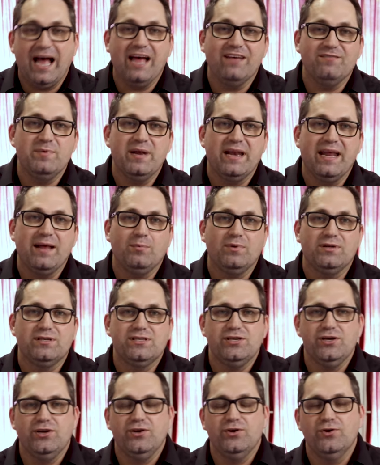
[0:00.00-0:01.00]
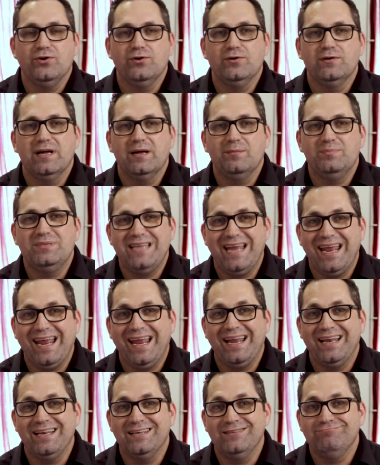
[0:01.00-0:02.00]
I've been able to
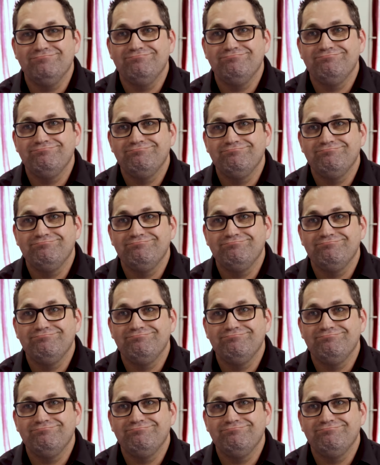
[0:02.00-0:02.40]
obtain,